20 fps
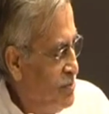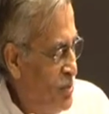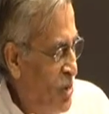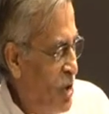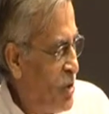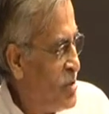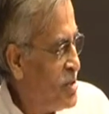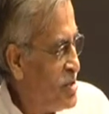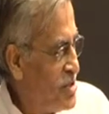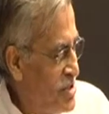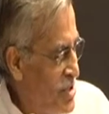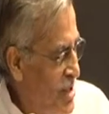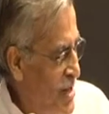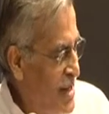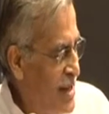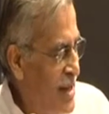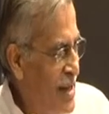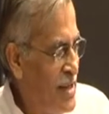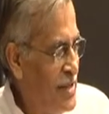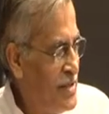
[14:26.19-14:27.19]
because
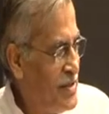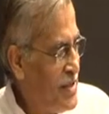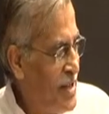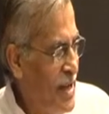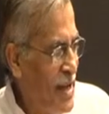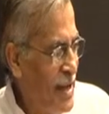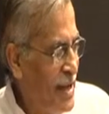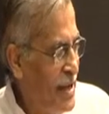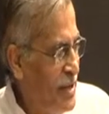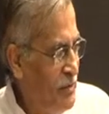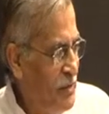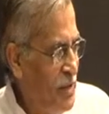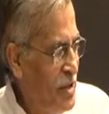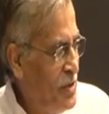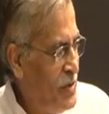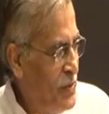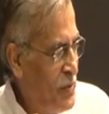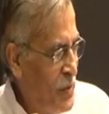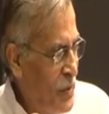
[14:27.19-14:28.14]
China is there and we do